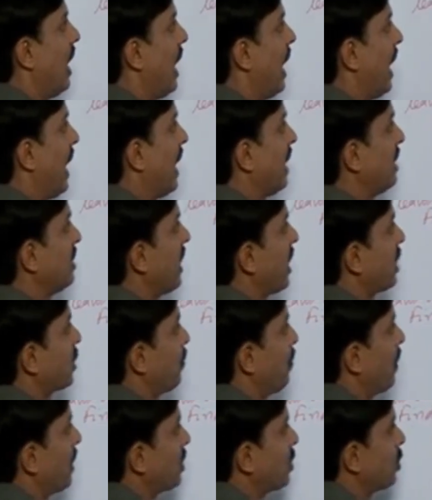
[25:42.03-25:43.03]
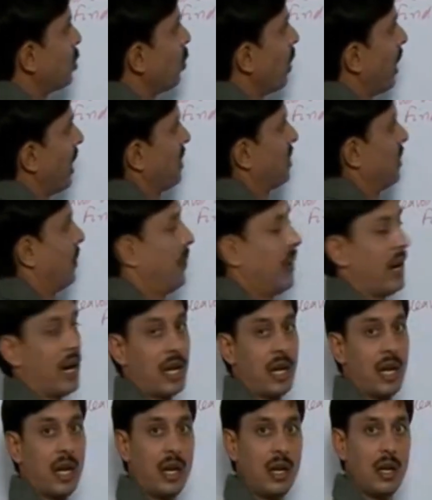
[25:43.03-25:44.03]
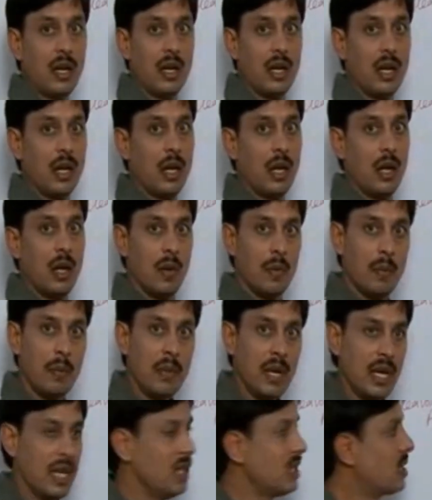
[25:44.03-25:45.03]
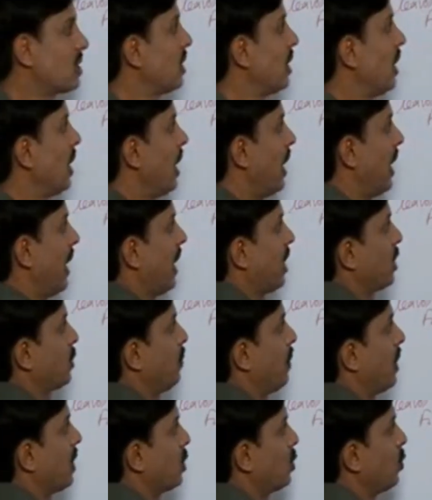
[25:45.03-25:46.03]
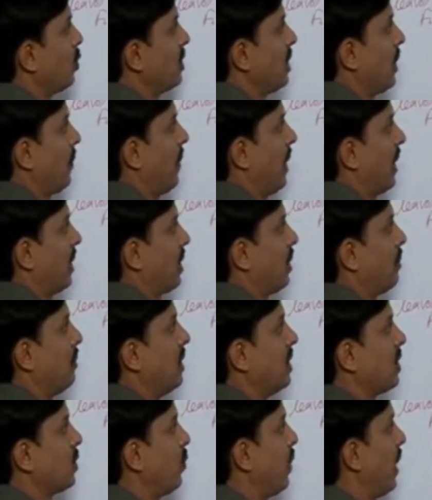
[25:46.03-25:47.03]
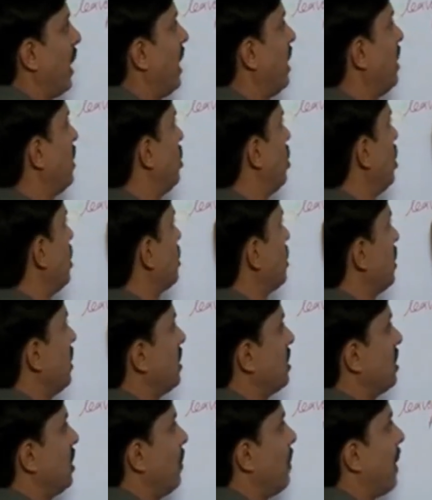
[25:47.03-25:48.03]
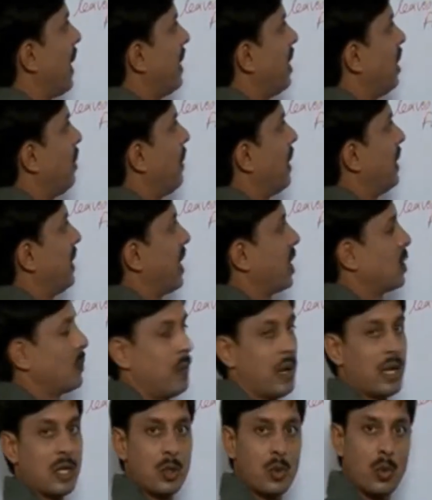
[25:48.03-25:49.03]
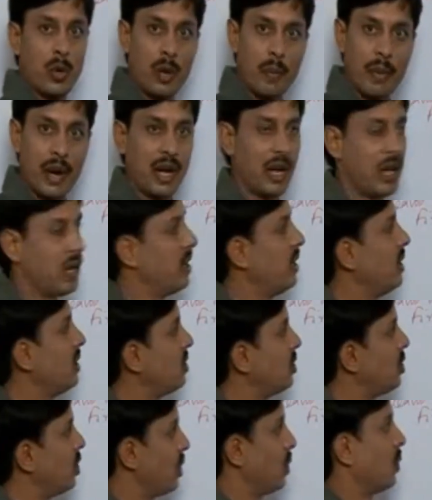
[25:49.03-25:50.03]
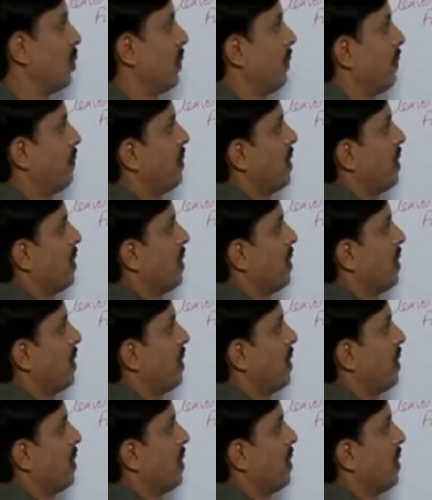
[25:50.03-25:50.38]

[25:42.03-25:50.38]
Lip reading: has x plus 2 as a factor, means x plus 2 is a factor, means when this is divided by x plus 2, remainder is 0.